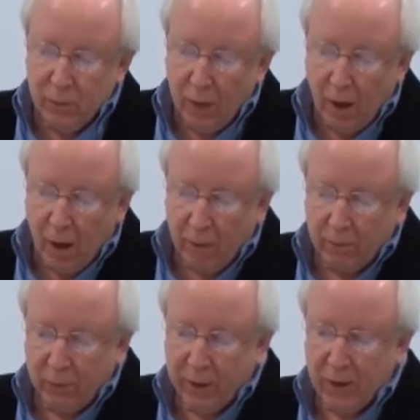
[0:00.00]

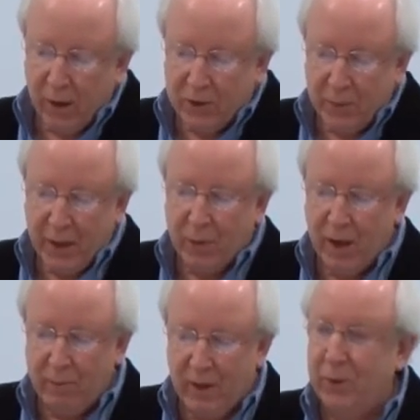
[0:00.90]
um, regards my
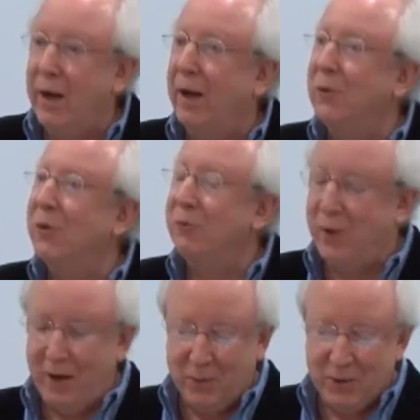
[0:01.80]
grandmother and her
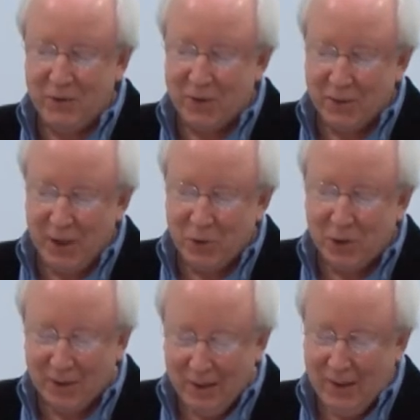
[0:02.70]
friend, Missus
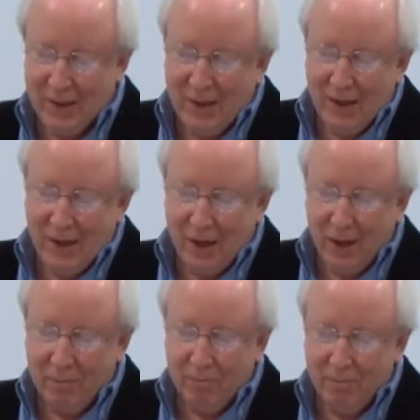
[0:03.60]
Kvetchin,
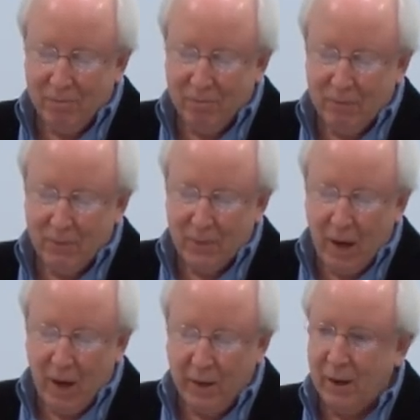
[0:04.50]
um,
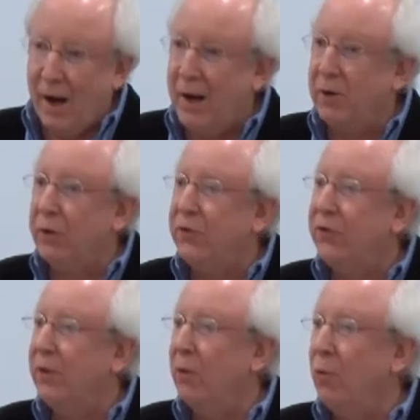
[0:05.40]
and it
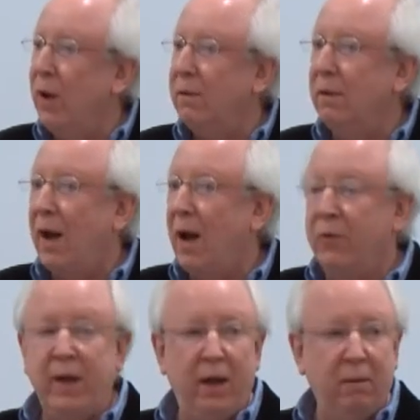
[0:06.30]
honors what how
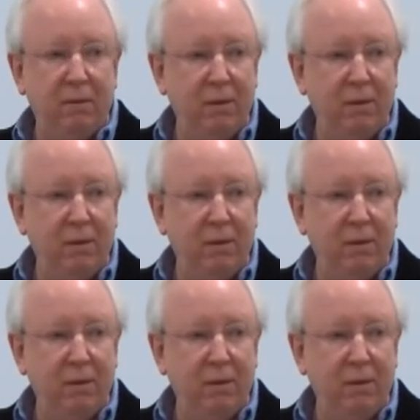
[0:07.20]
they